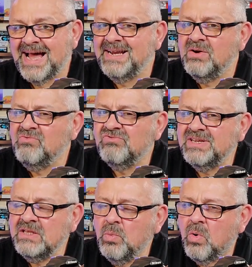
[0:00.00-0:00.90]
I didn't
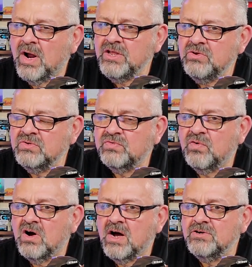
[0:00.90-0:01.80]
really want to use
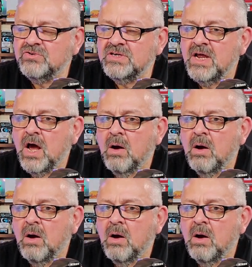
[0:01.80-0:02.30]
four hundred,